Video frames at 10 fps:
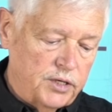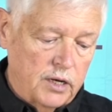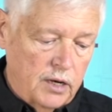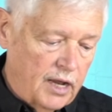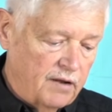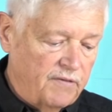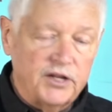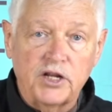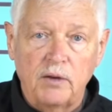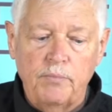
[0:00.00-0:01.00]
and
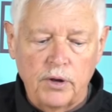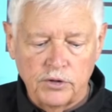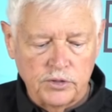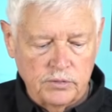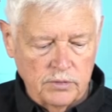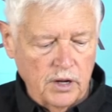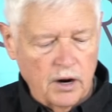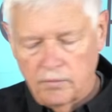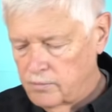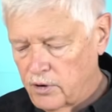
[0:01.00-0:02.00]
Noveske builds,
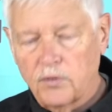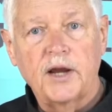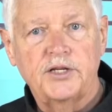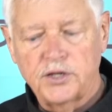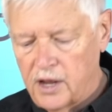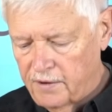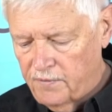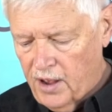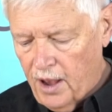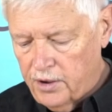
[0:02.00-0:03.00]
great stuff.
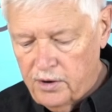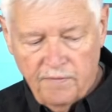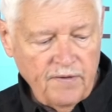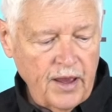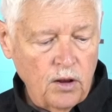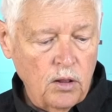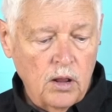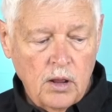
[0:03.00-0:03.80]
How can you fail?